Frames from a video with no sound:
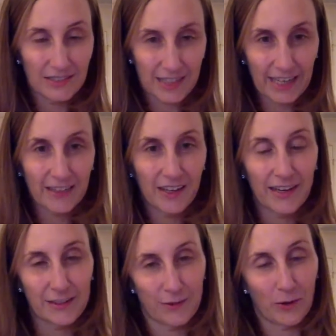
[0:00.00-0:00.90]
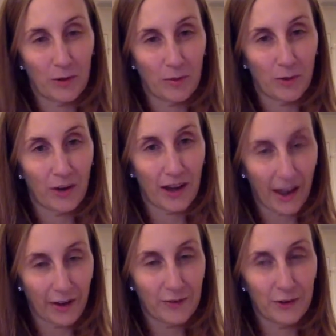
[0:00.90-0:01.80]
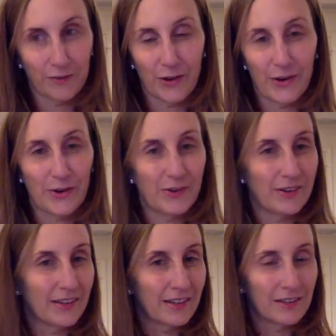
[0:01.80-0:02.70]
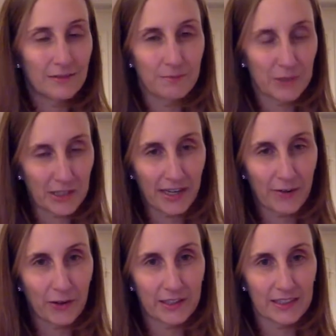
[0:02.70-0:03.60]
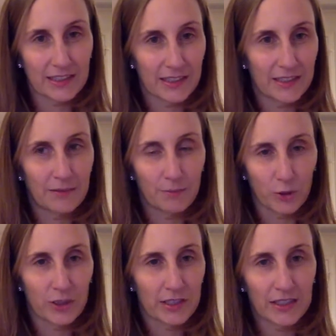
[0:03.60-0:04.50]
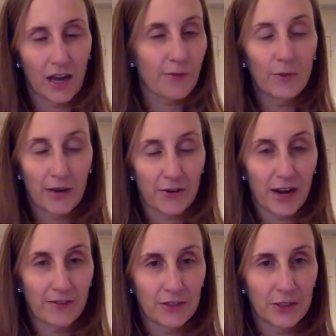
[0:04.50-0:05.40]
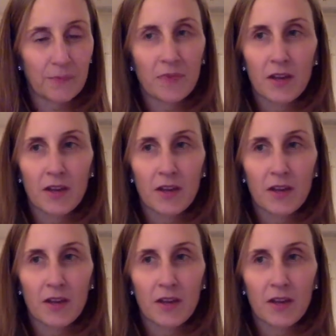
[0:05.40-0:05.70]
take the guy's phone number out of your phone, pretend he never existed, burn his stuff, whatever you have to do